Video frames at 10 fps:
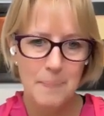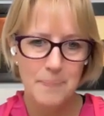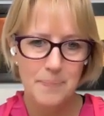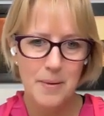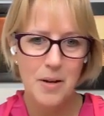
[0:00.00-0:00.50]

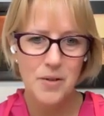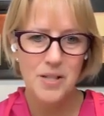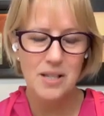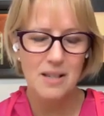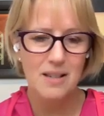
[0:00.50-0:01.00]
because
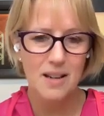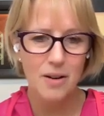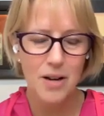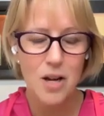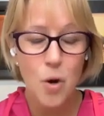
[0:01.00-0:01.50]
you know
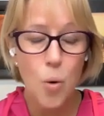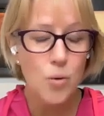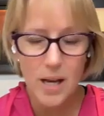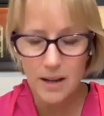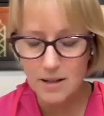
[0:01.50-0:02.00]
he calls
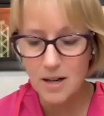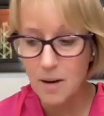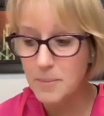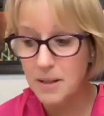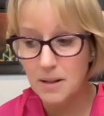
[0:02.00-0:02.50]
out at
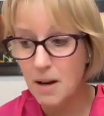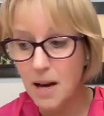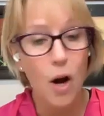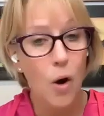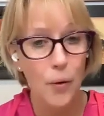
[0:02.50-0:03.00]
times and I
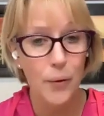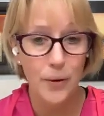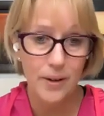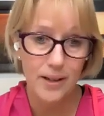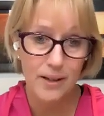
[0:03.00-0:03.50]
go.
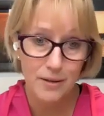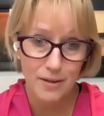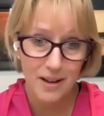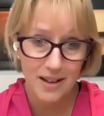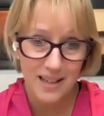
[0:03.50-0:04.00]
You know,
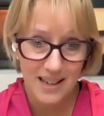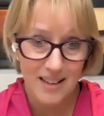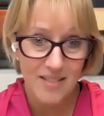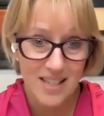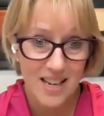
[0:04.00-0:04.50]
I get
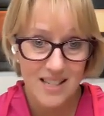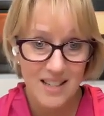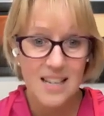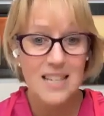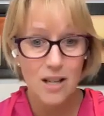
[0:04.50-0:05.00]
the sense I
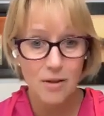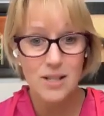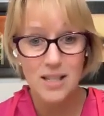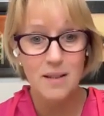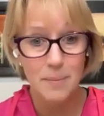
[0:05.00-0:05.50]
need to go and
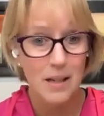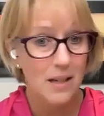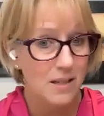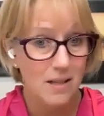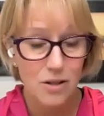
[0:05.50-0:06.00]
see him, and I just